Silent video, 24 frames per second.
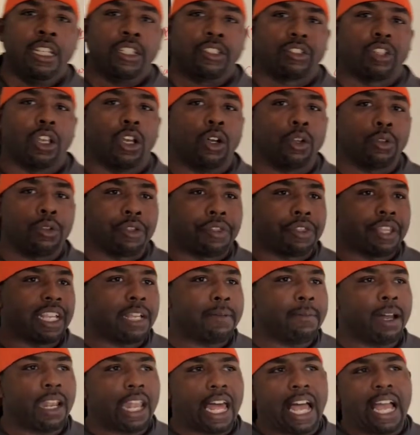So the thing
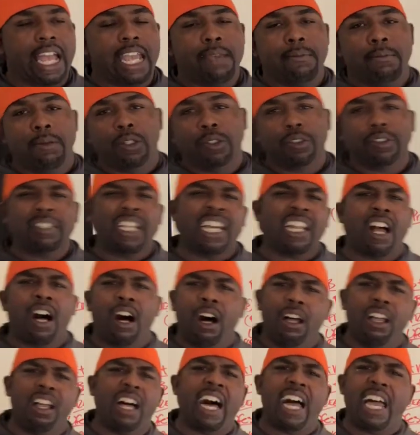about IMOs, not
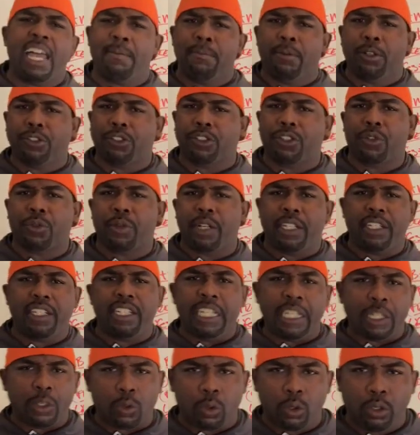all IMOs are created
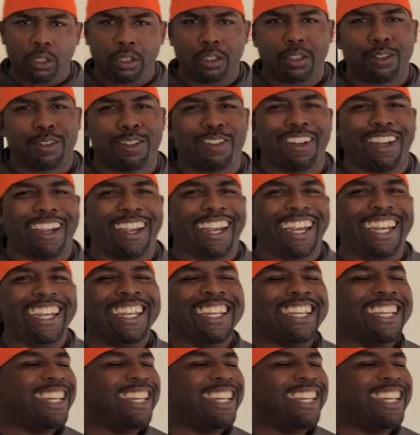equal, right?